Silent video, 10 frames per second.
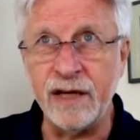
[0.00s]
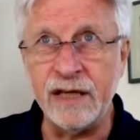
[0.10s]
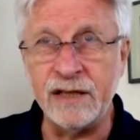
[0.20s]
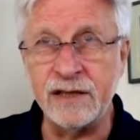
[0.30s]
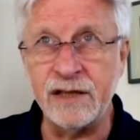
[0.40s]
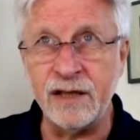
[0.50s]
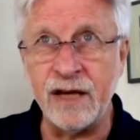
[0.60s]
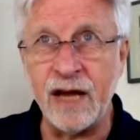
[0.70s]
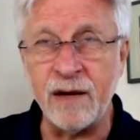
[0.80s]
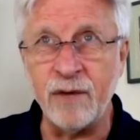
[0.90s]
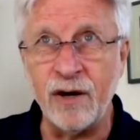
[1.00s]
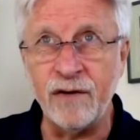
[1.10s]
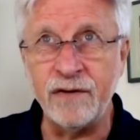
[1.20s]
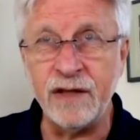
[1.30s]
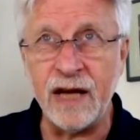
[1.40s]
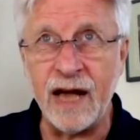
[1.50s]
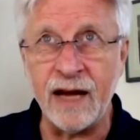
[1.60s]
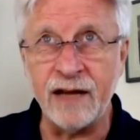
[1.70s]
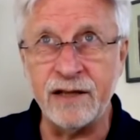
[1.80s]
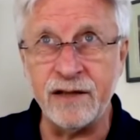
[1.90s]
is the name of the
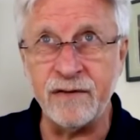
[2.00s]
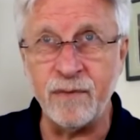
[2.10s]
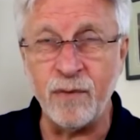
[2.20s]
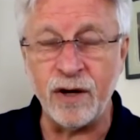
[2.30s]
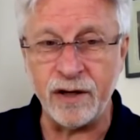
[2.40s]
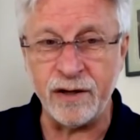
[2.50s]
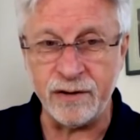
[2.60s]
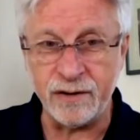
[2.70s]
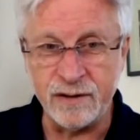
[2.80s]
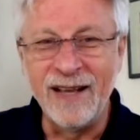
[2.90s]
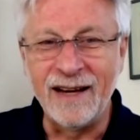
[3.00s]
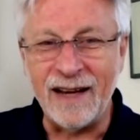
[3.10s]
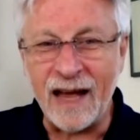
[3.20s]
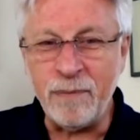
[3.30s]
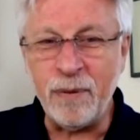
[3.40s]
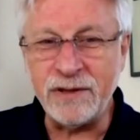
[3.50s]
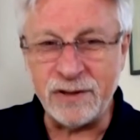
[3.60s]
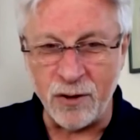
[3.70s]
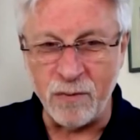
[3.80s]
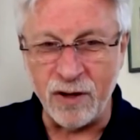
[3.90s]
active molecule.
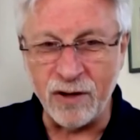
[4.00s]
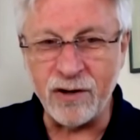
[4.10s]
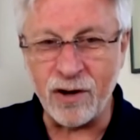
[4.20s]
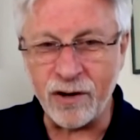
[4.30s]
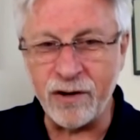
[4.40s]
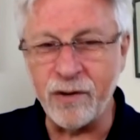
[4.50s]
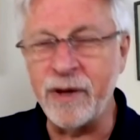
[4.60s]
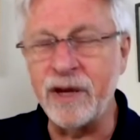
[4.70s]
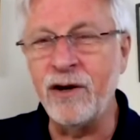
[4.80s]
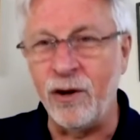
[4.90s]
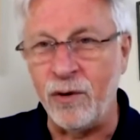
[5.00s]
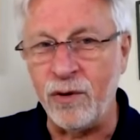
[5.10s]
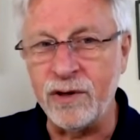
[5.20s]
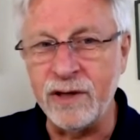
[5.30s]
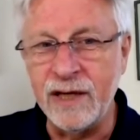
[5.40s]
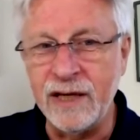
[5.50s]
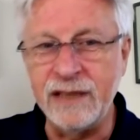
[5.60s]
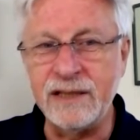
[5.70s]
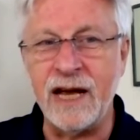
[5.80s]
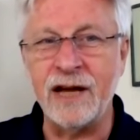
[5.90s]
Liposomal curcumin gold
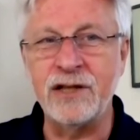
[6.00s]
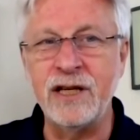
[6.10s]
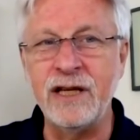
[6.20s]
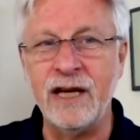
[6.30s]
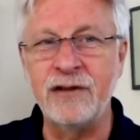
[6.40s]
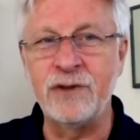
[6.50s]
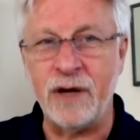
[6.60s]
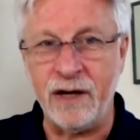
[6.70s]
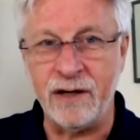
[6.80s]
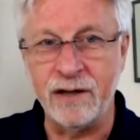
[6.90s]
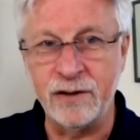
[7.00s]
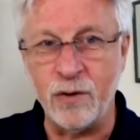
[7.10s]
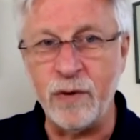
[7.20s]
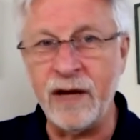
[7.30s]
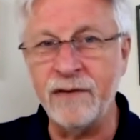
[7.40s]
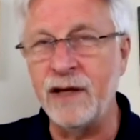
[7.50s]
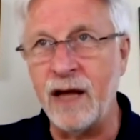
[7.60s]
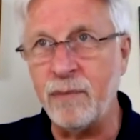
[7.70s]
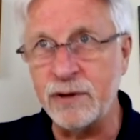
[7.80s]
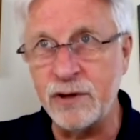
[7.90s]
is actually a drink. So we have the
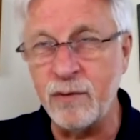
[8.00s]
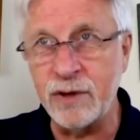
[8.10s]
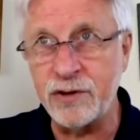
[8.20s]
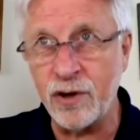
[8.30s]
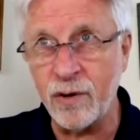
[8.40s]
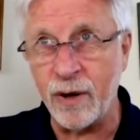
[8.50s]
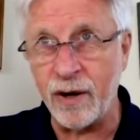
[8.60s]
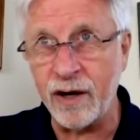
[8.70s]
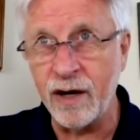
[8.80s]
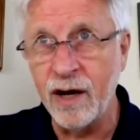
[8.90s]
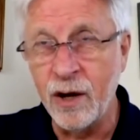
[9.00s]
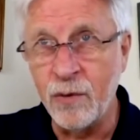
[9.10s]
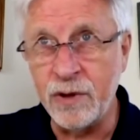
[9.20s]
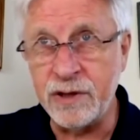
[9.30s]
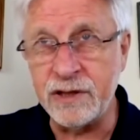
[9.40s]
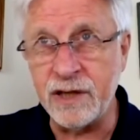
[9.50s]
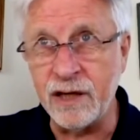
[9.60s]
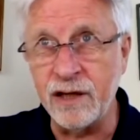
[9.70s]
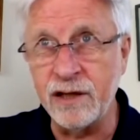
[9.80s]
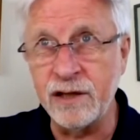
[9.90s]
liposomal turmeric, which is a
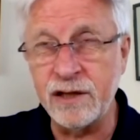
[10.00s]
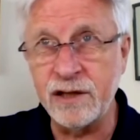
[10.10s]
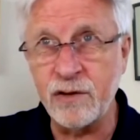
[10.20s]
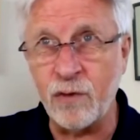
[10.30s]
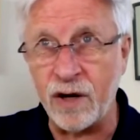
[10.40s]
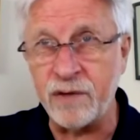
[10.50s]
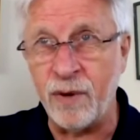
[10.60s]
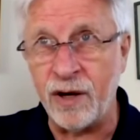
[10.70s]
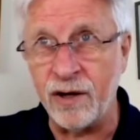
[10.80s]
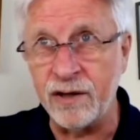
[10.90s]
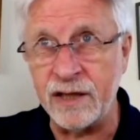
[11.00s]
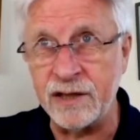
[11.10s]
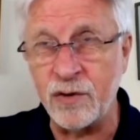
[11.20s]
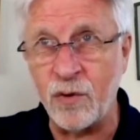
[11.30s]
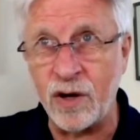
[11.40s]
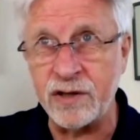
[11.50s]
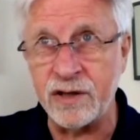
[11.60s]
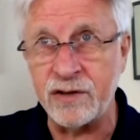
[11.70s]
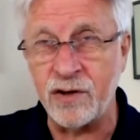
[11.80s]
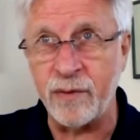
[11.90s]
little squirt bottle that squirts
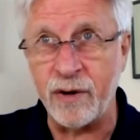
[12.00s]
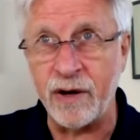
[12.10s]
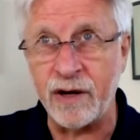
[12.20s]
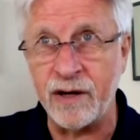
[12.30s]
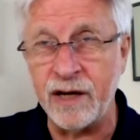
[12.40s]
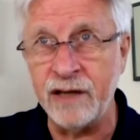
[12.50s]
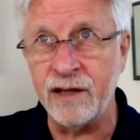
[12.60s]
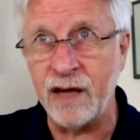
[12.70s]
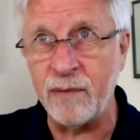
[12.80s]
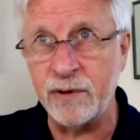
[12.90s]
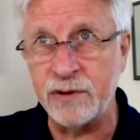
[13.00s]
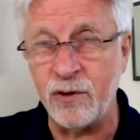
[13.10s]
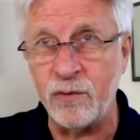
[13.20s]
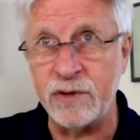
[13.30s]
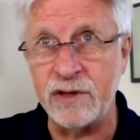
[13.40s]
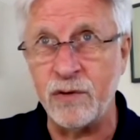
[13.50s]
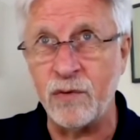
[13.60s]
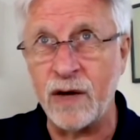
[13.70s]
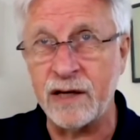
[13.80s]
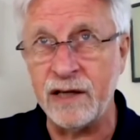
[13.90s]
the turmeric in the liposomes
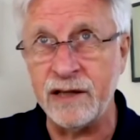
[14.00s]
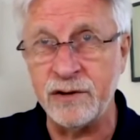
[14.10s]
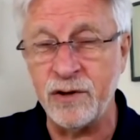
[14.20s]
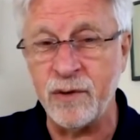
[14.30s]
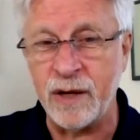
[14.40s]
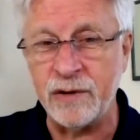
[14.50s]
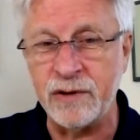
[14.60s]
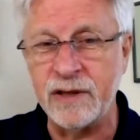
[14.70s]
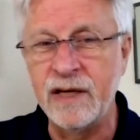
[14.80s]
directly into your mouth.